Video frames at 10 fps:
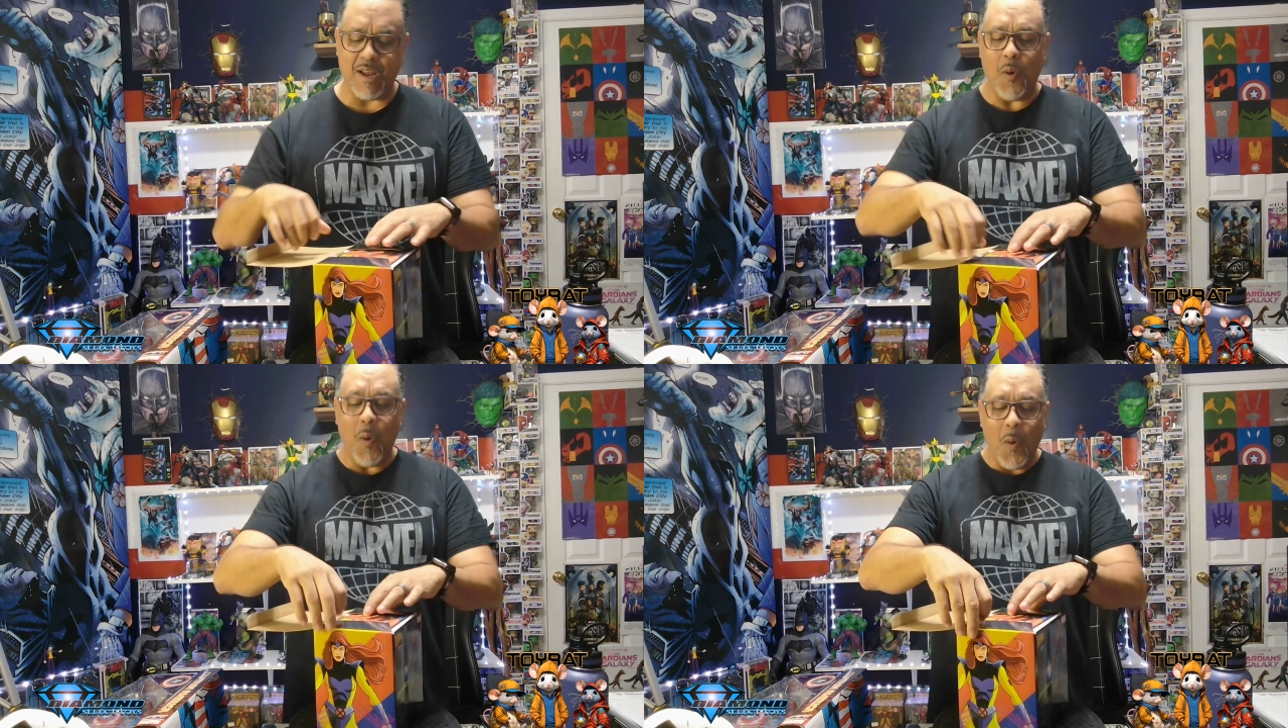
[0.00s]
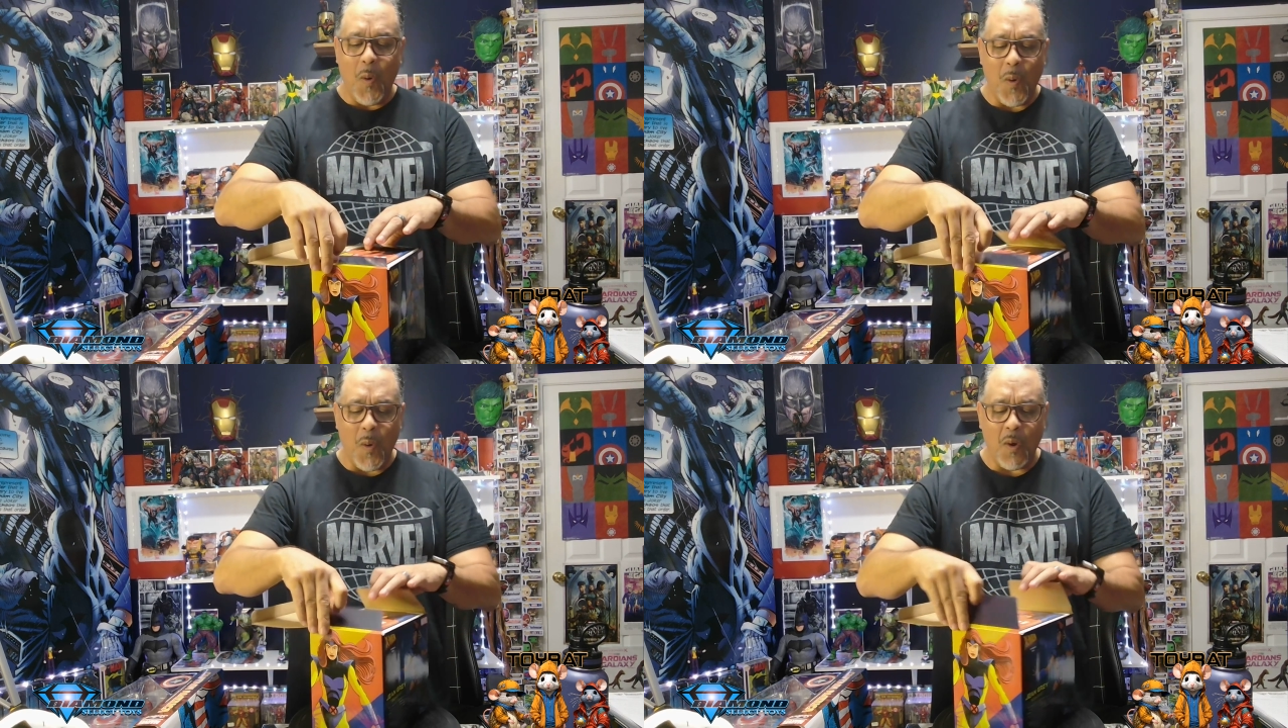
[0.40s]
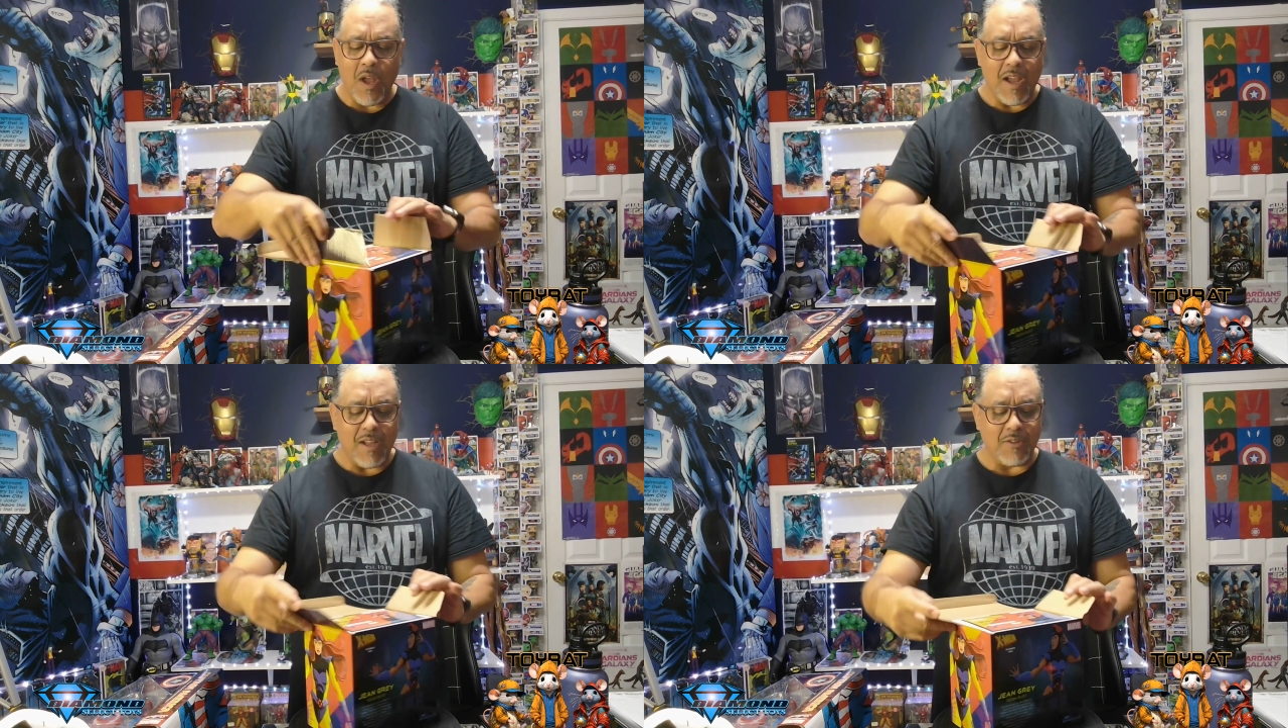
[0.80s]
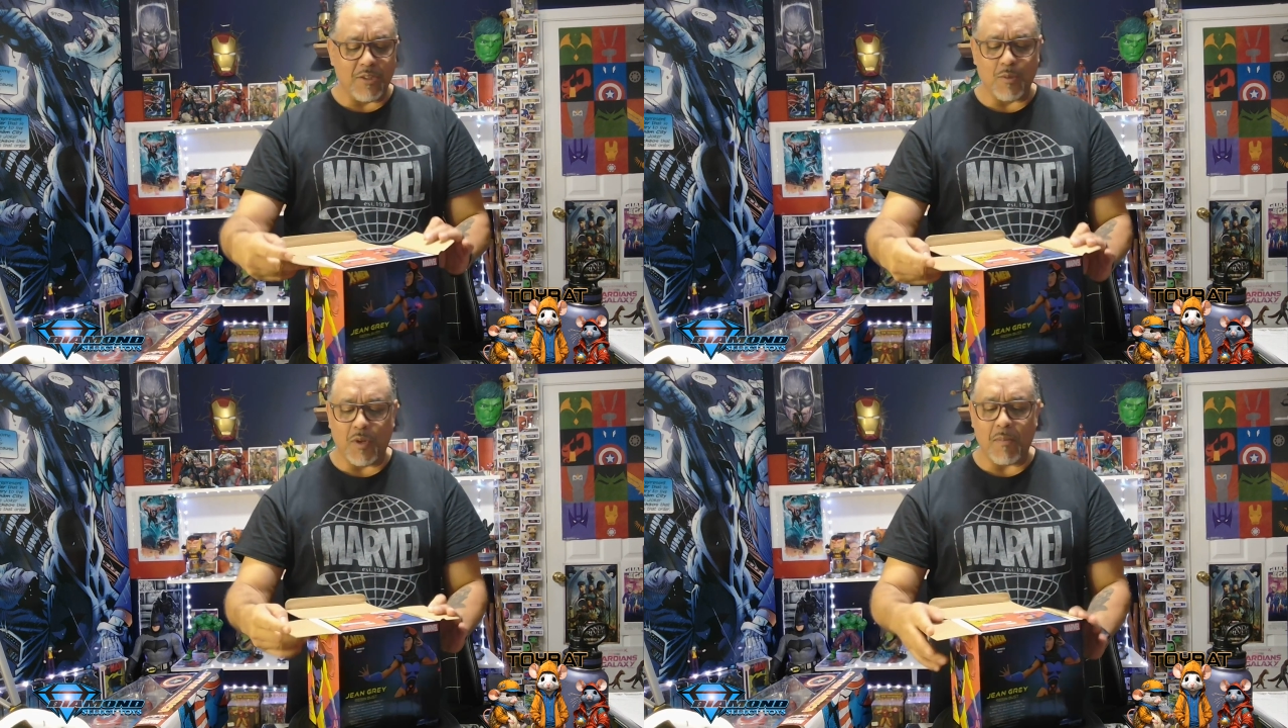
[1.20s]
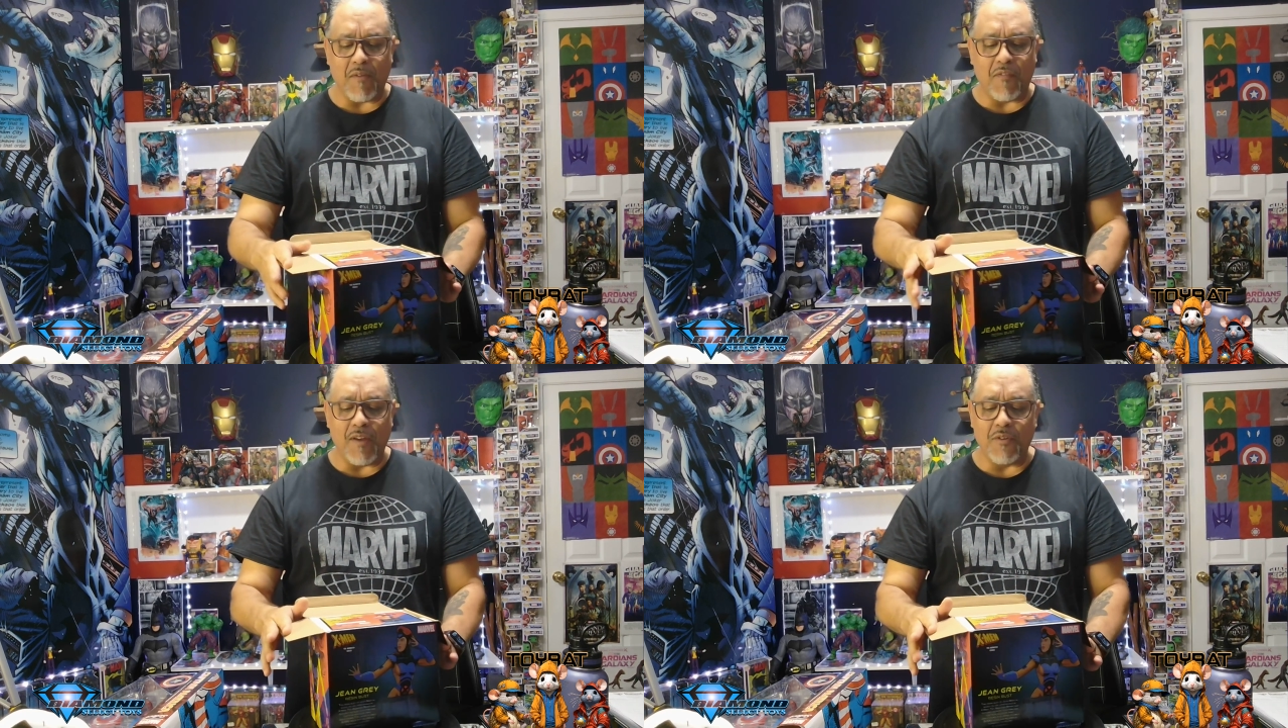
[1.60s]
Ooh, this is one of my
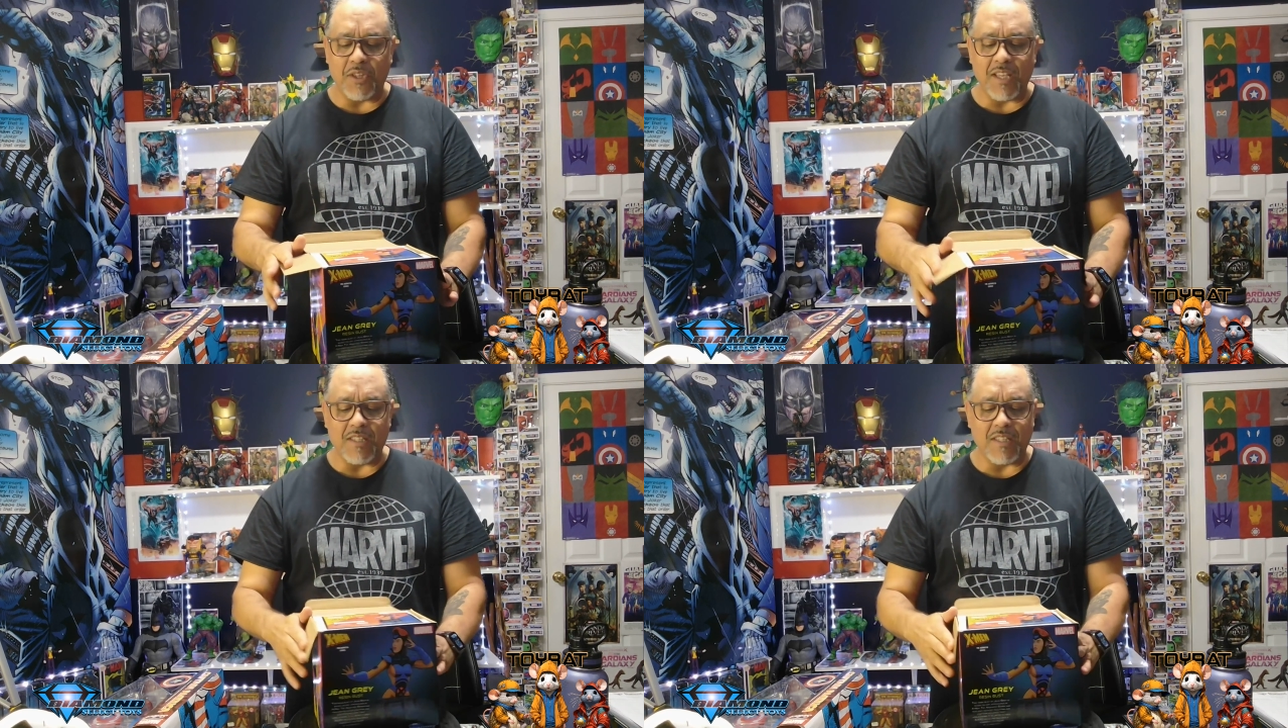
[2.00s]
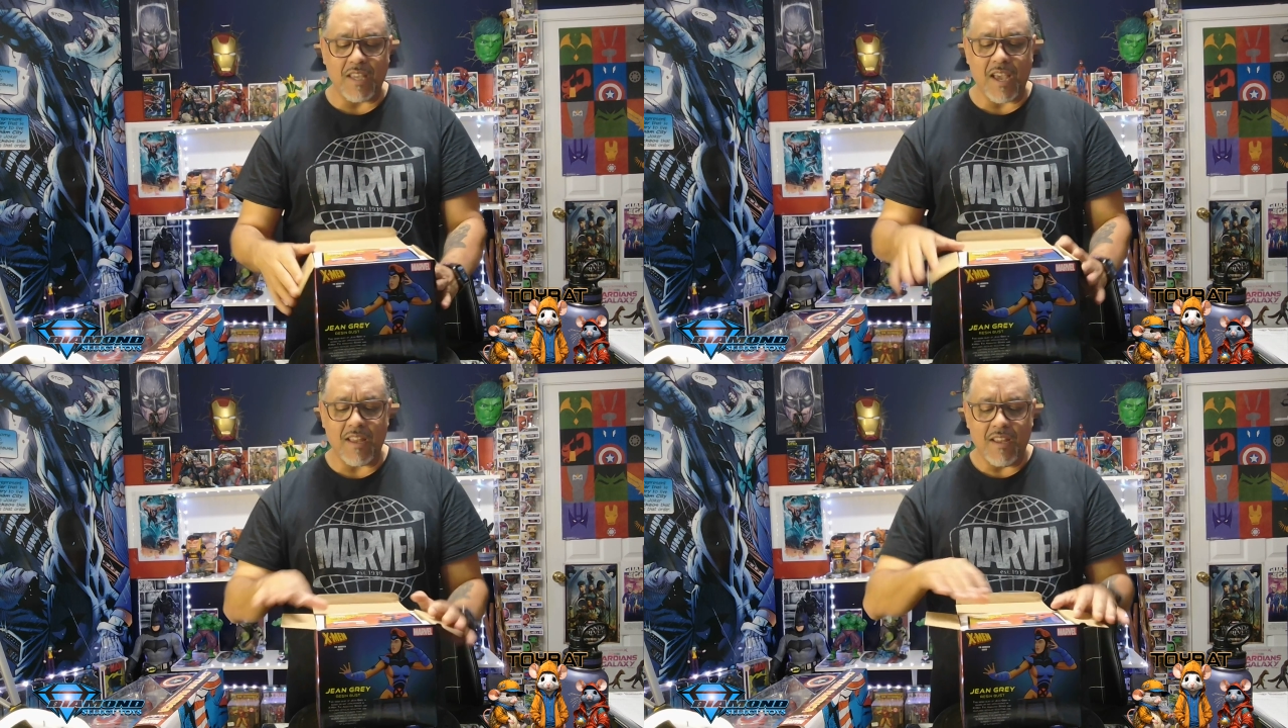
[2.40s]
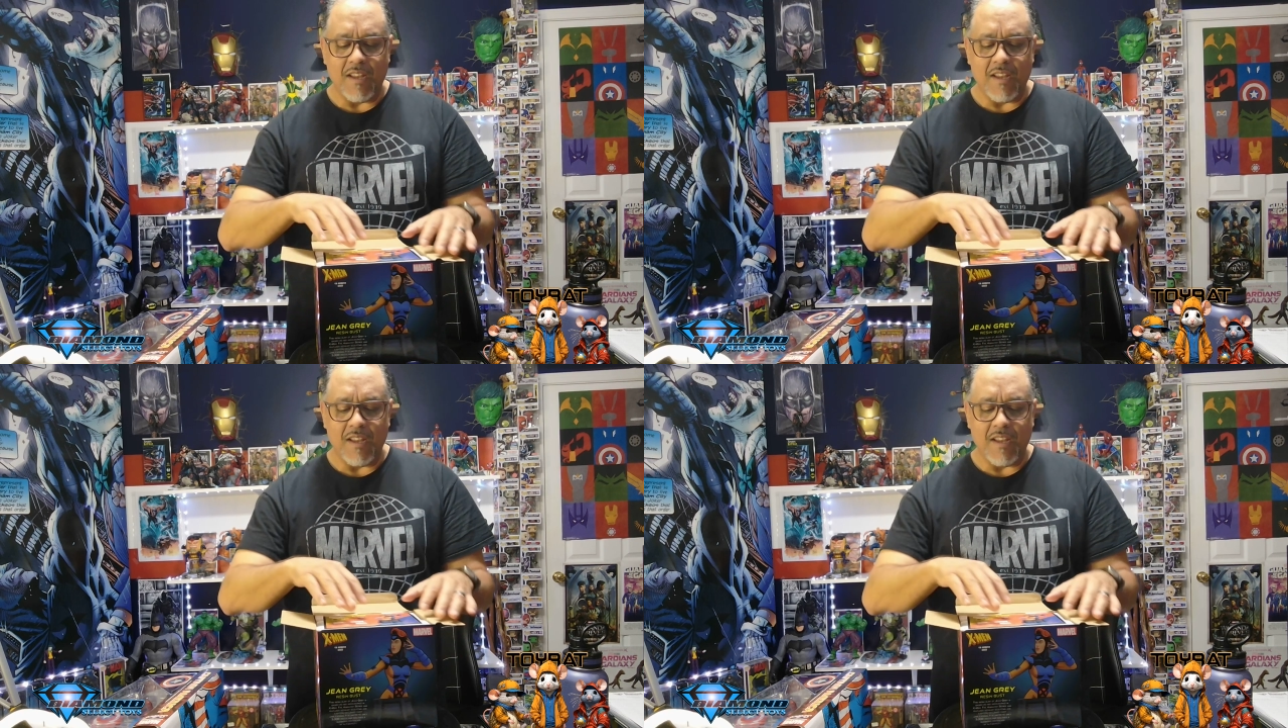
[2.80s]
favorite things to get.